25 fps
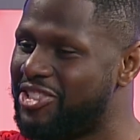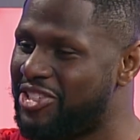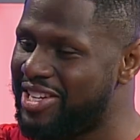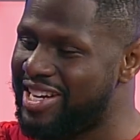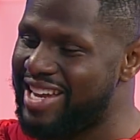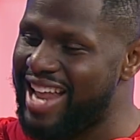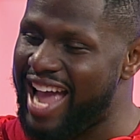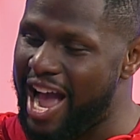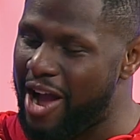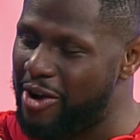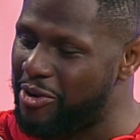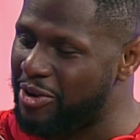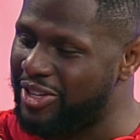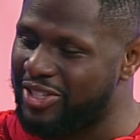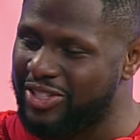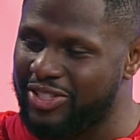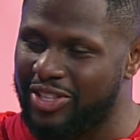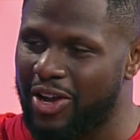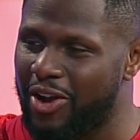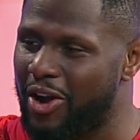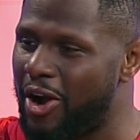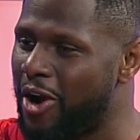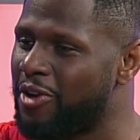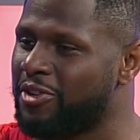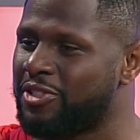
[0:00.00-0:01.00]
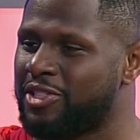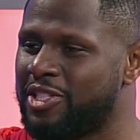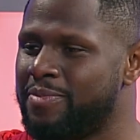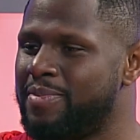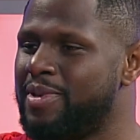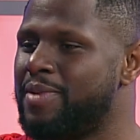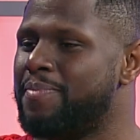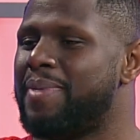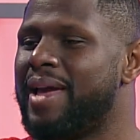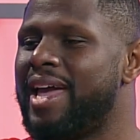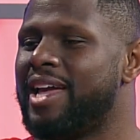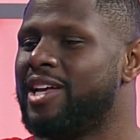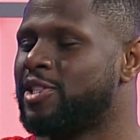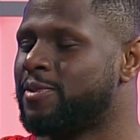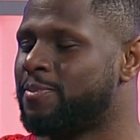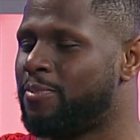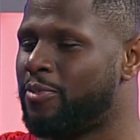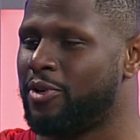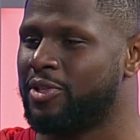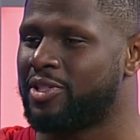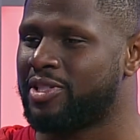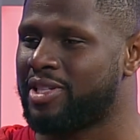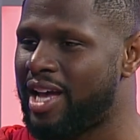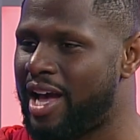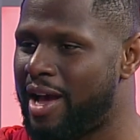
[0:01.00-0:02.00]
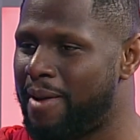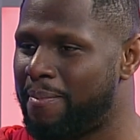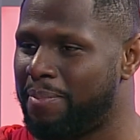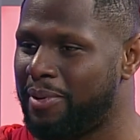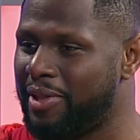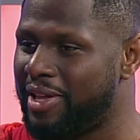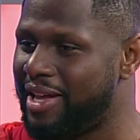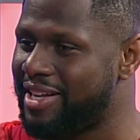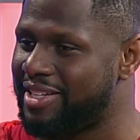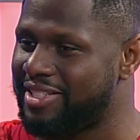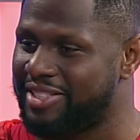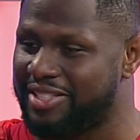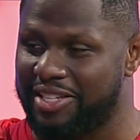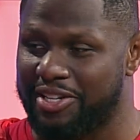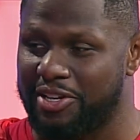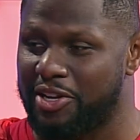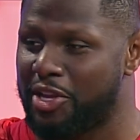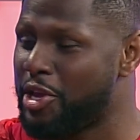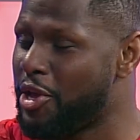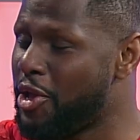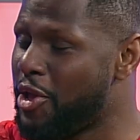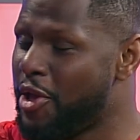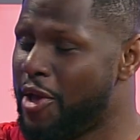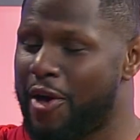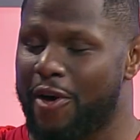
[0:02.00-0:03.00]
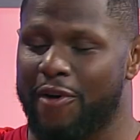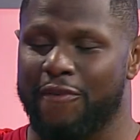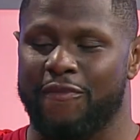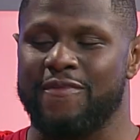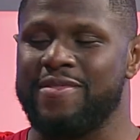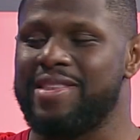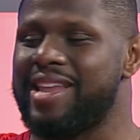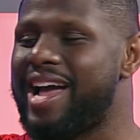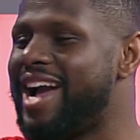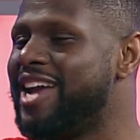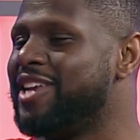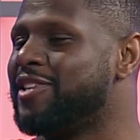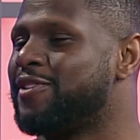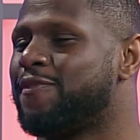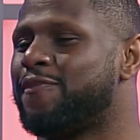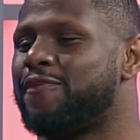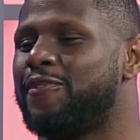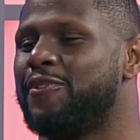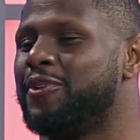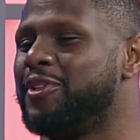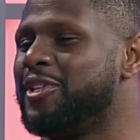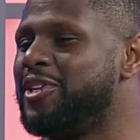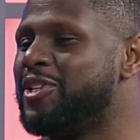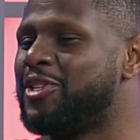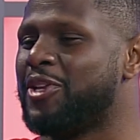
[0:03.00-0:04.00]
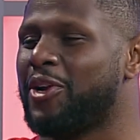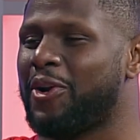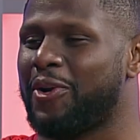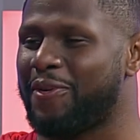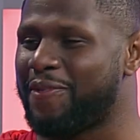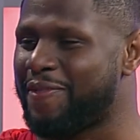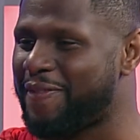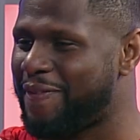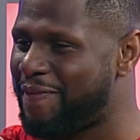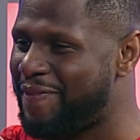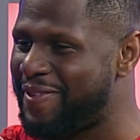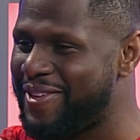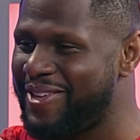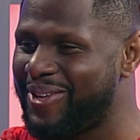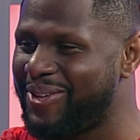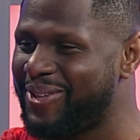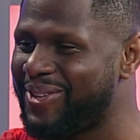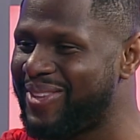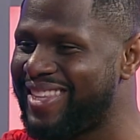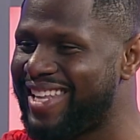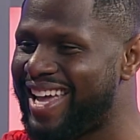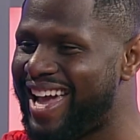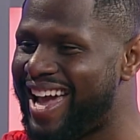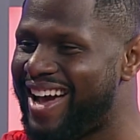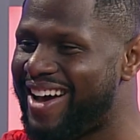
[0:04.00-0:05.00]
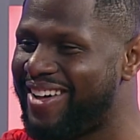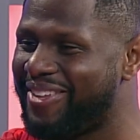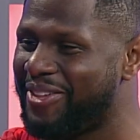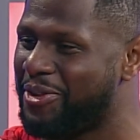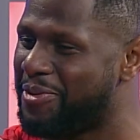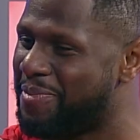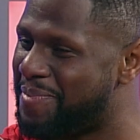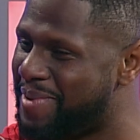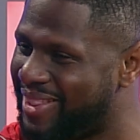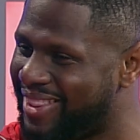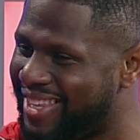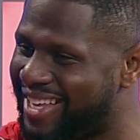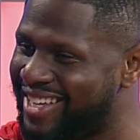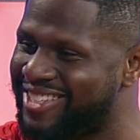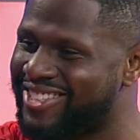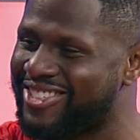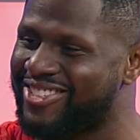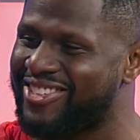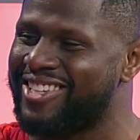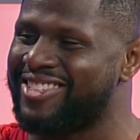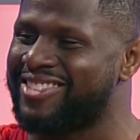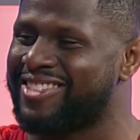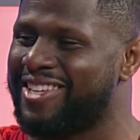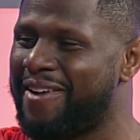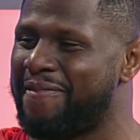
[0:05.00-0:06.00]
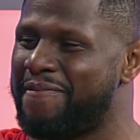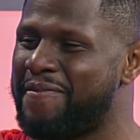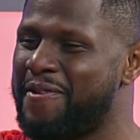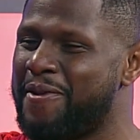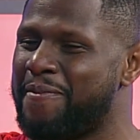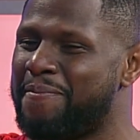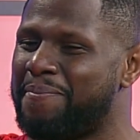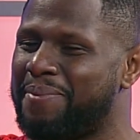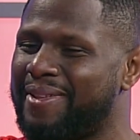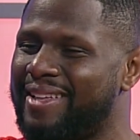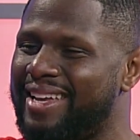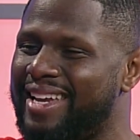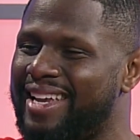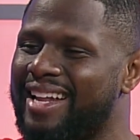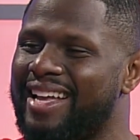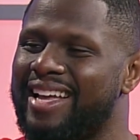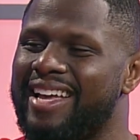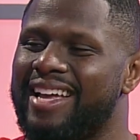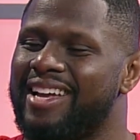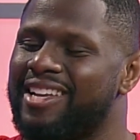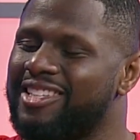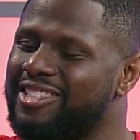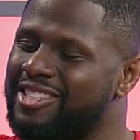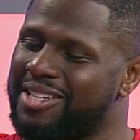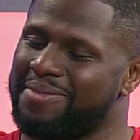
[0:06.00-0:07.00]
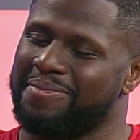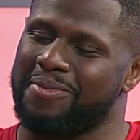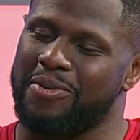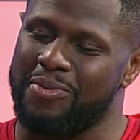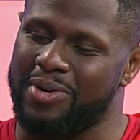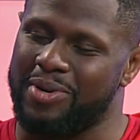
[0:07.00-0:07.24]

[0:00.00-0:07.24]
It now is the RCB Bank Sports Complex, and of nice, fully turfed field now, a little bit less stress off your plate. Talk about